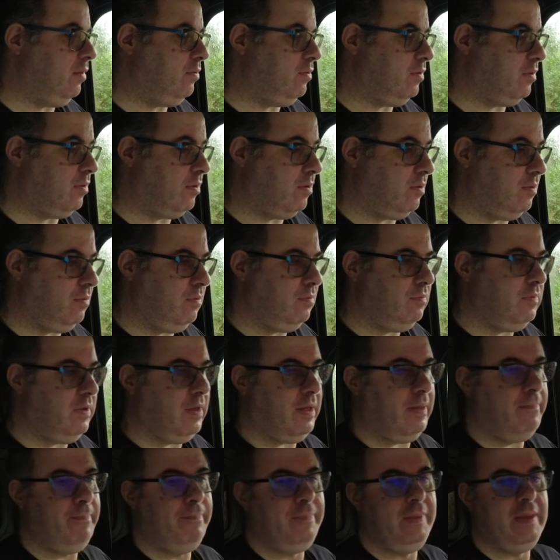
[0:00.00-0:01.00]
So
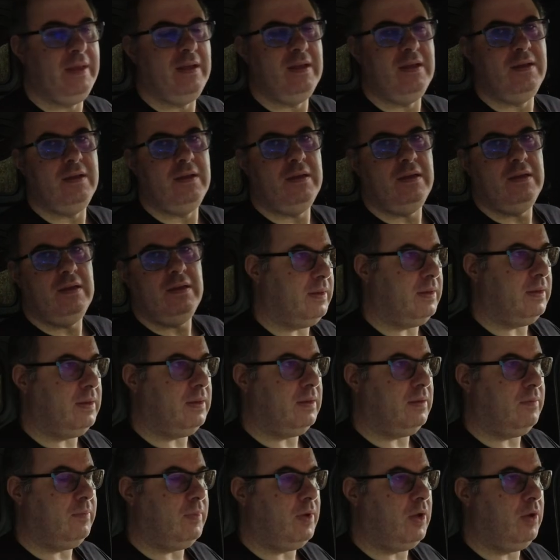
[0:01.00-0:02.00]
yeah,
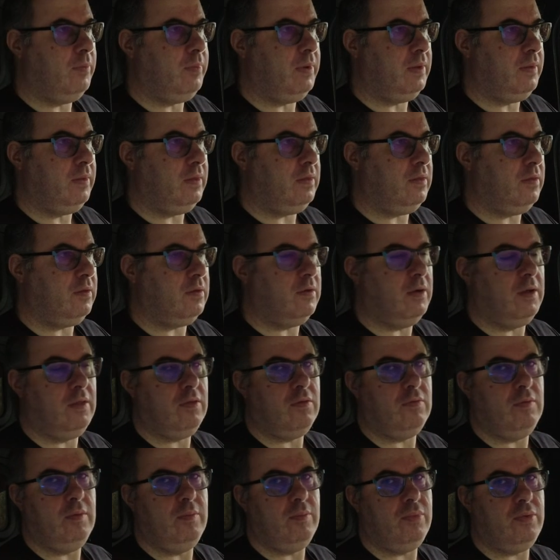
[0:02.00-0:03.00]
I'm hoping this is going
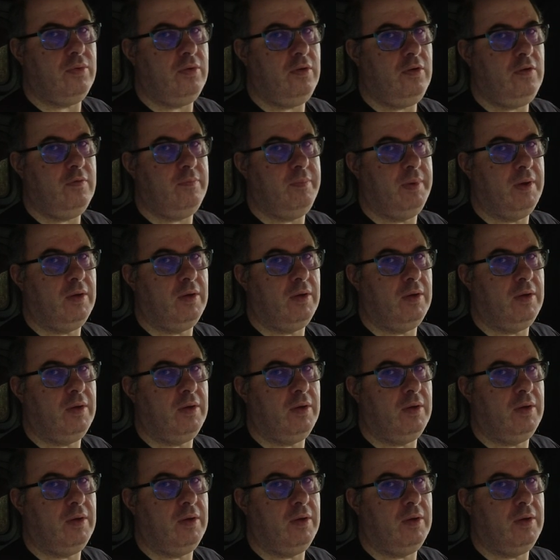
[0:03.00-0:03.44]
to improve,